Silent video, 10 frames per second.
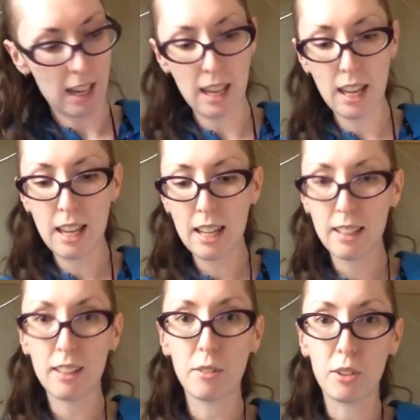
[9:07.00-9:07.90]

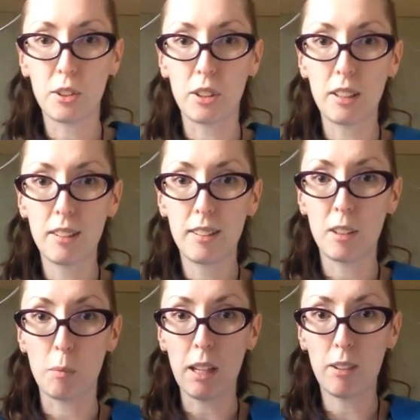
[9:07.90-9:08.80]
And of course,
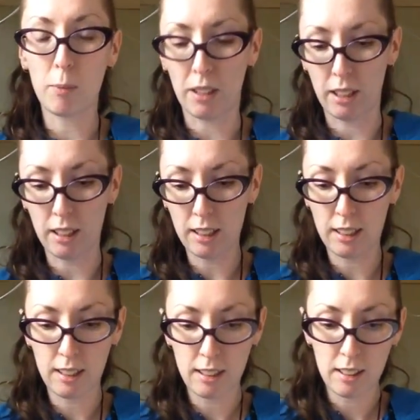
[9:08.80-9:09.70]
the best part,
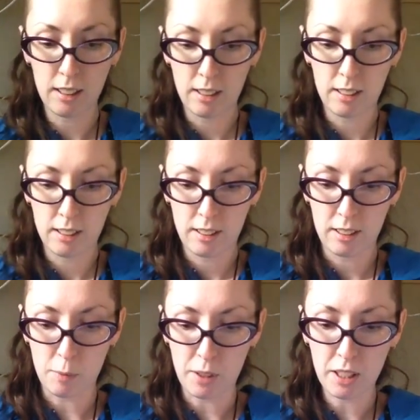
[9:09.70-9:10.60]

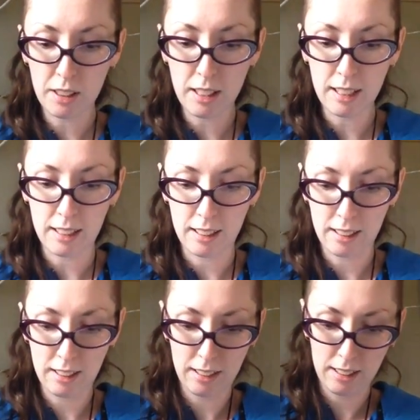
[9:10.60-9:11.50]
the part that
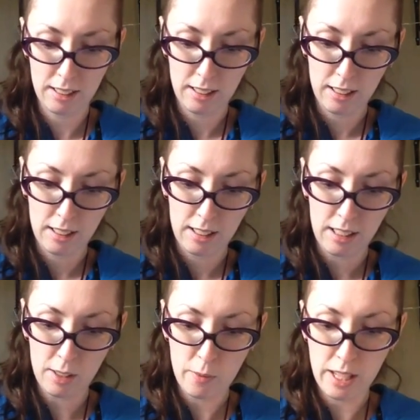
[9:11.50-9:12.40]

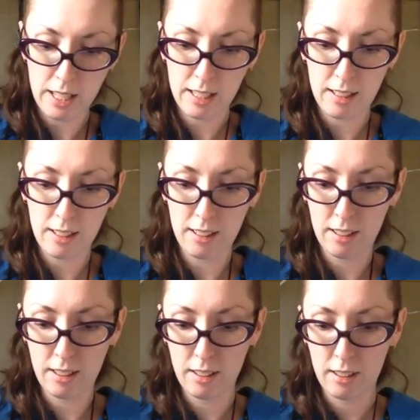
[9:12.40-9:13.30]
I paid
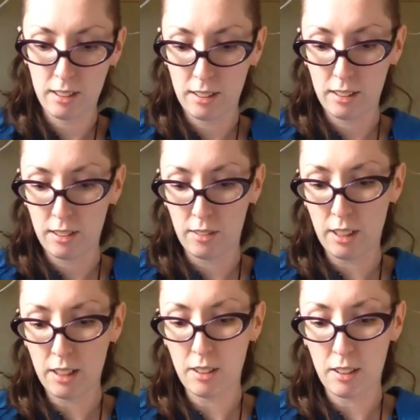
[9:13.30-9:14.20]

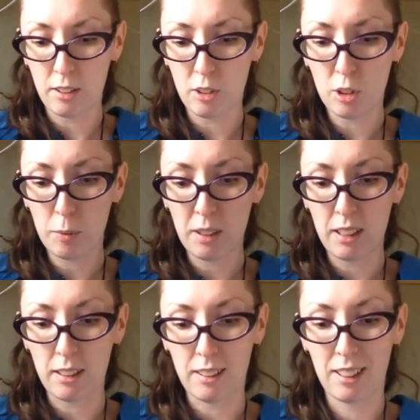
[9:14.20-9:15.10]
rather
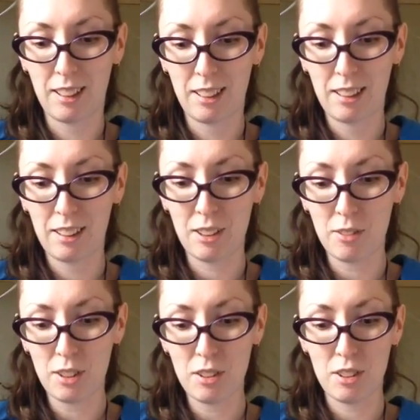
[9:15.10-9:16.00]
exorbitant
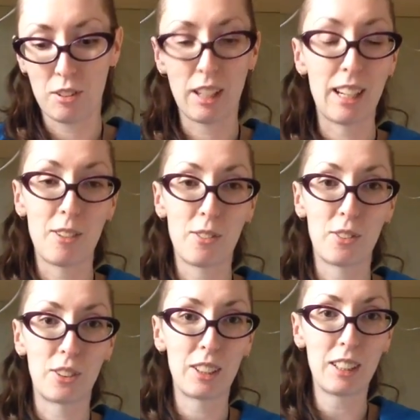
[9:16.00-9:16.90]
conversion rate
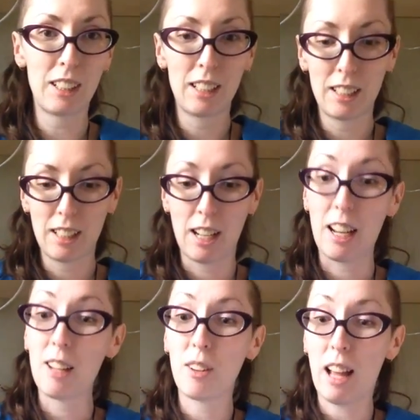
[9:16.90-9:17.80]
for,
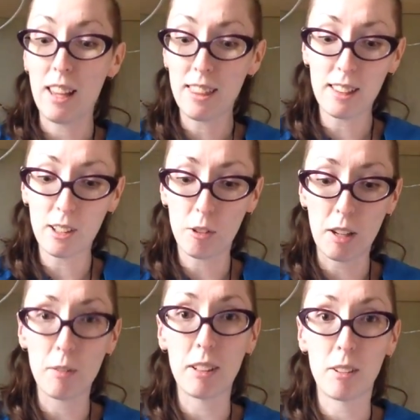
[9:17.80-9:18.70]
is, I think they're
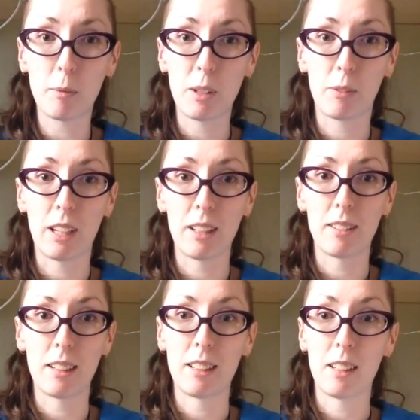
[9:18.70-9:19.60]
quite reasonably
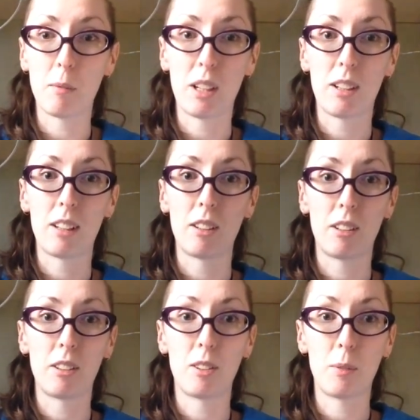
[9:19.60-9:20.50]
priced in American
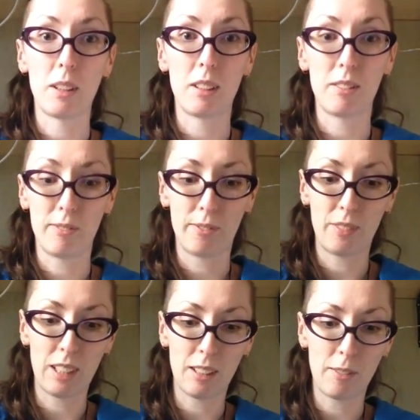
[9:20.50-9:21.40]
dollars, but
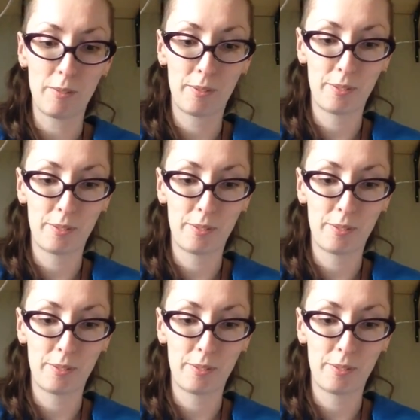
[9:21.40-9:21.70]
yeah.